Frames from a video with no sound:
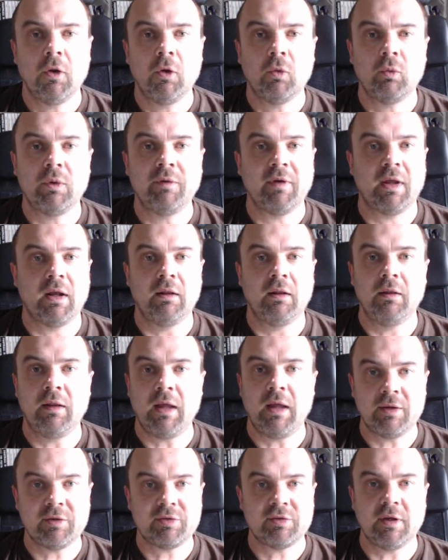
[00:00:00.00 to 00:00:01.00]
We've got a
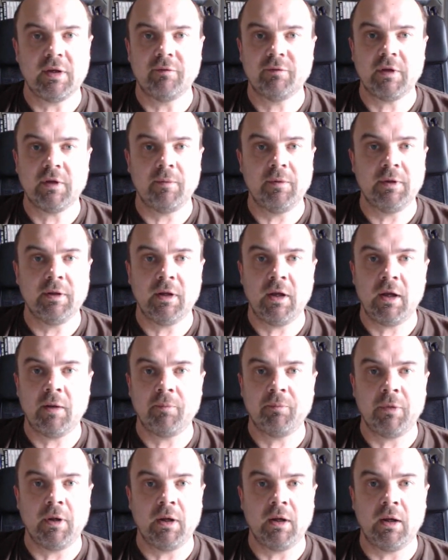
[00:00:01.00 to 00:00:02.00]
lot of stuff coming
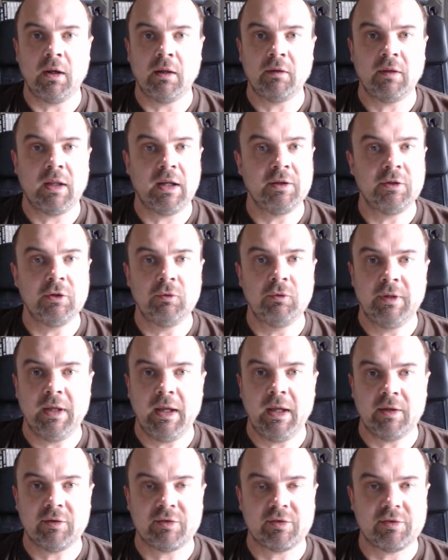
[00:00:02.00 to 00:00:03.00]
up, a lot of new
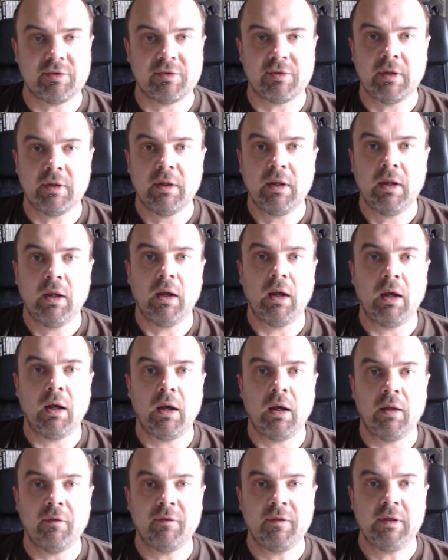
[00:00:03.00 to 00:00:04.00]
guests,
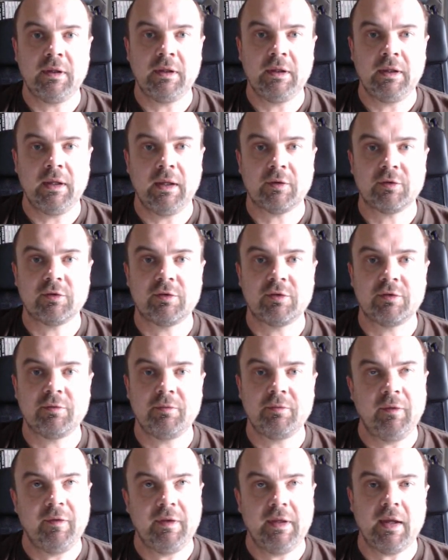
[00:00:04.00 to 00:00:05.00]
the
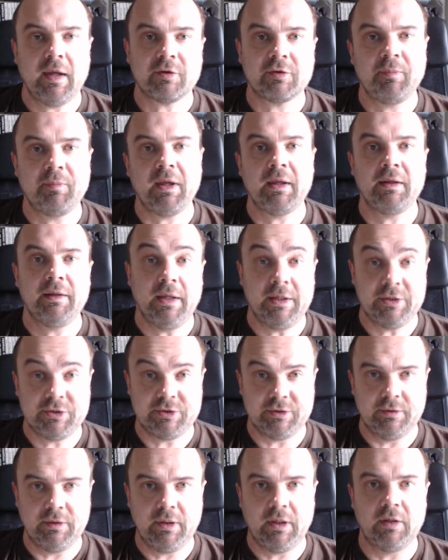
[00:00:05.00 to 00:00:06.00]

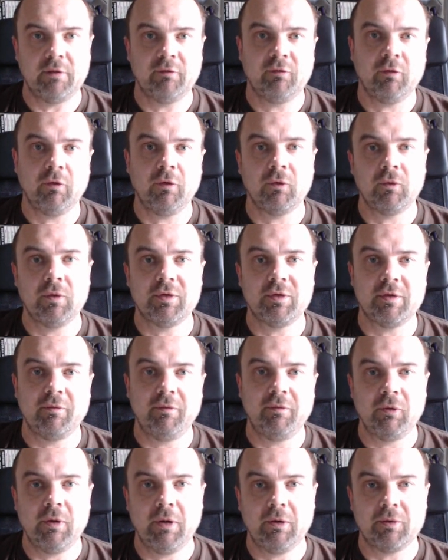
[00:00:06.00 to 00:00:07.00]
expandation and furtherance of the
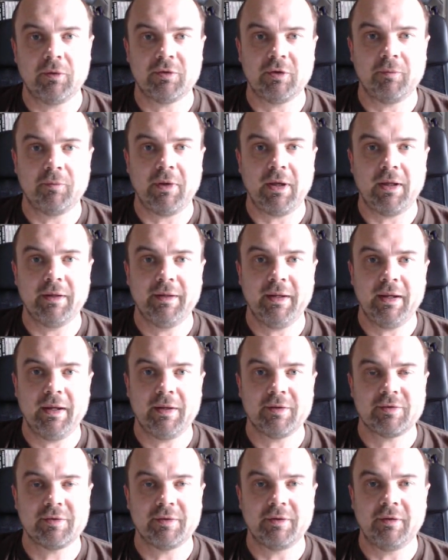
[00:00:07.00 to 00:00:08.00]
Greg Hosell
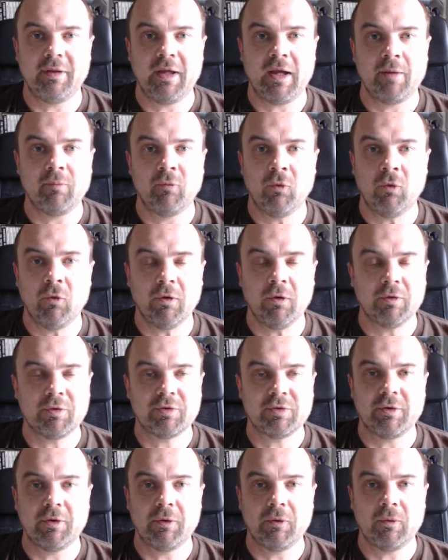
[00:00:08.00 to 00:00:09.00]
Podcast, and a lot more.
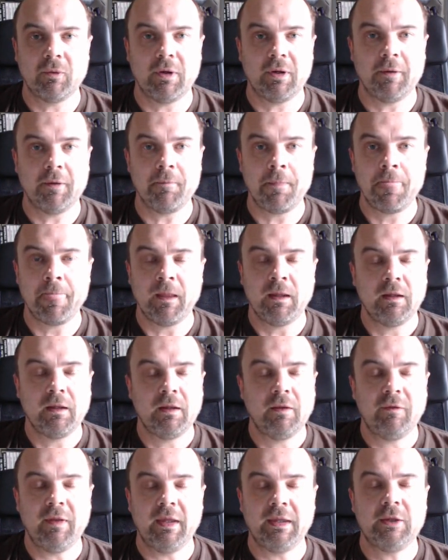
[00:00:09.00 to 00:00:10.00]
So
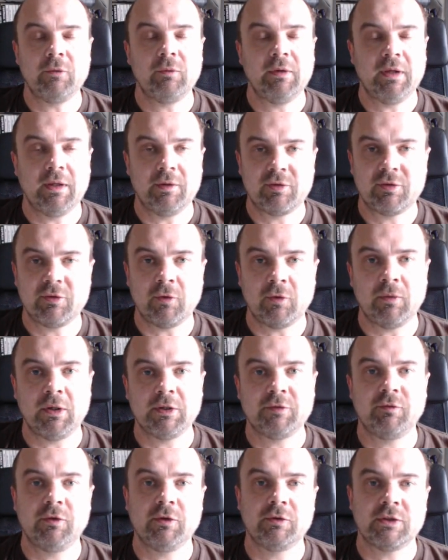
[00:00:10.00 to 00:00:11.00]
thank you again so
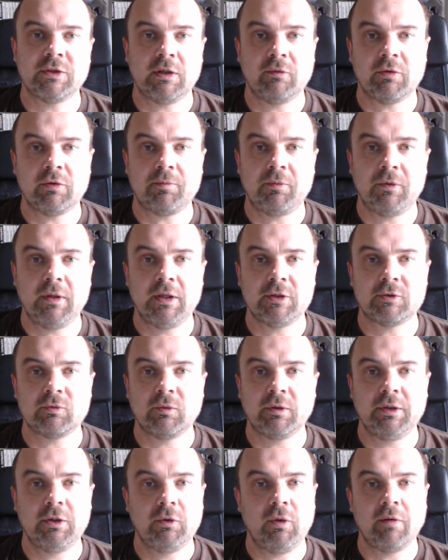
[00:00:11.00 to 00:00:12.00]
much for your generous pledge. We're
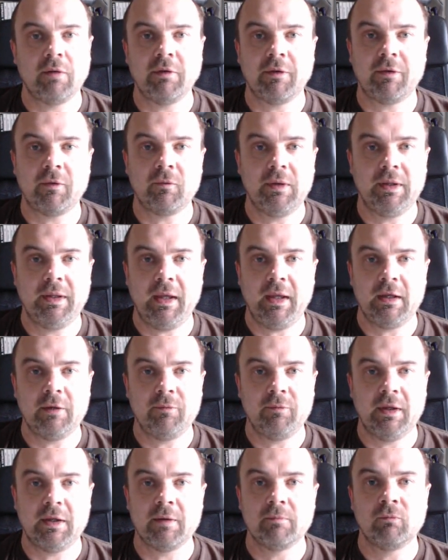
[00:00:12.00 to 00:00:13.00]
going to do everything we can to
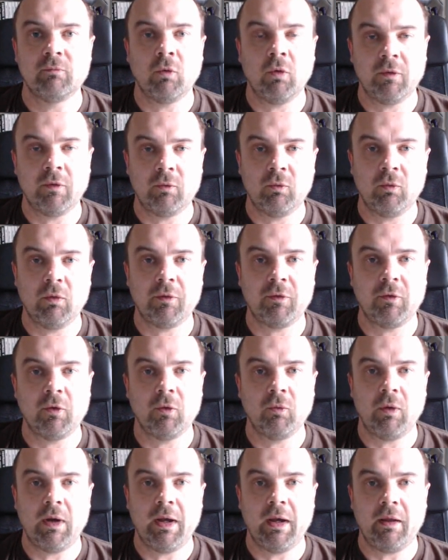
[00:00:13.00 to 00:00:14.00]
make it more than worth your
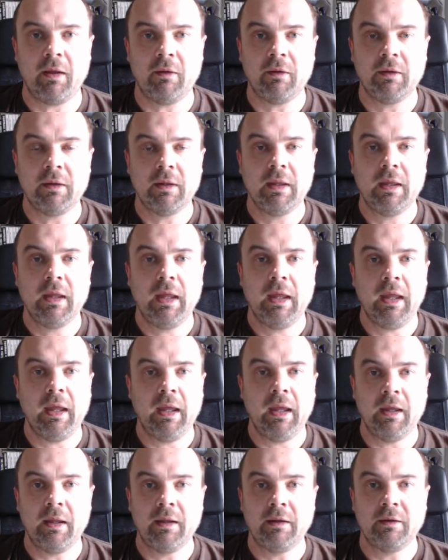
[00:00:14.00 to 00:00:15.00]
while,
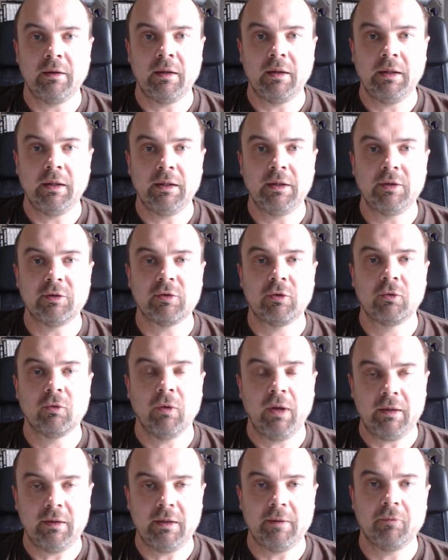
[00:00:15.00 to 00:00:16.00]
and it is
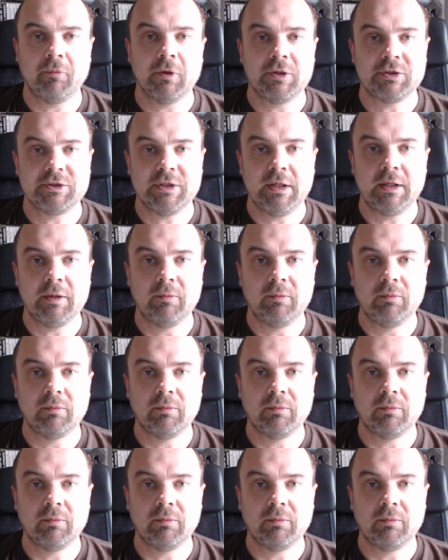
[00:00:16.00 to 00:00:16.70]
greatly appreciated.